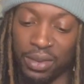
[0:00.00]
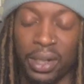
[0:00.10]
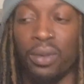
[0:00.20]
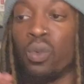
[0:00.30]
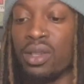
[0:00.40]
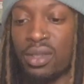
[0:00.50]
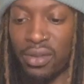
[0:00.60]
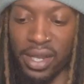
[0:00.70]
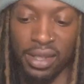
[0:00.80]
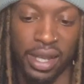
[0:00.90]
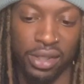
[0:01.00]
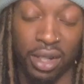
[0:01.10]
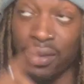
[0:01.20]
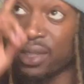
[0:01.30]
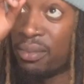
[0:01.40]
Well, was crazy agile.
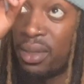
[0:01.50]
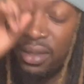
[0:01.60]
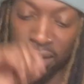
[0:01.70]
Rest in peace.